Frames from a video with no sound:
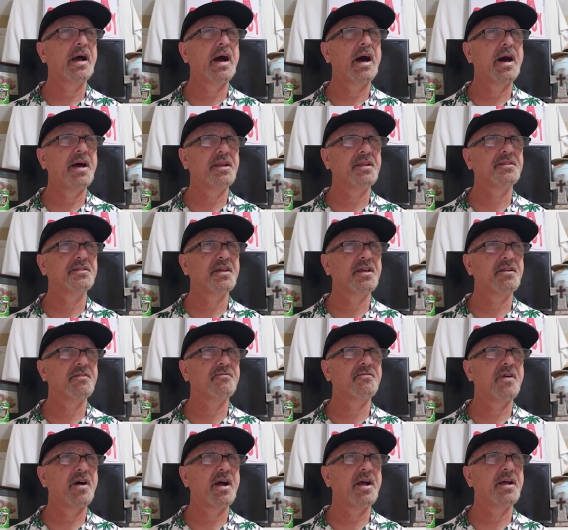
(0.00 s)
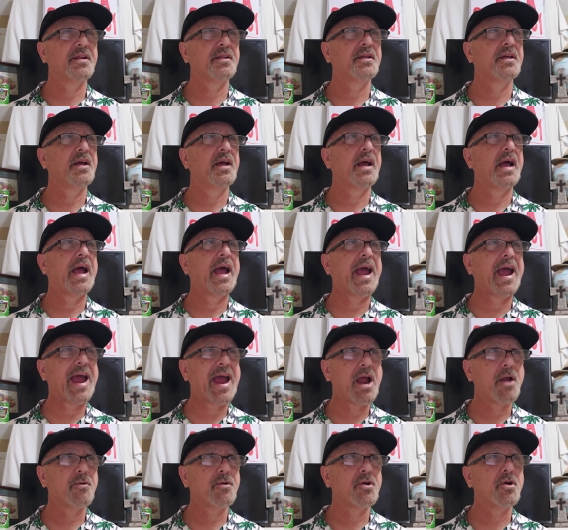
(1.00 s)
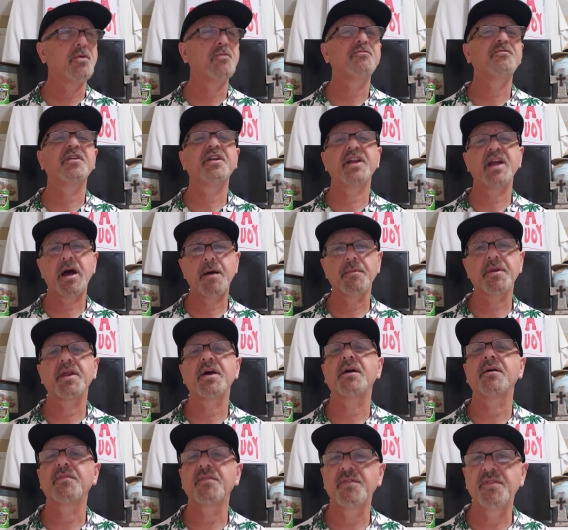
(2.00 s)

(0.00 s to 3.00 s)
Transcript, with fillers: unidentified aerial phenomena.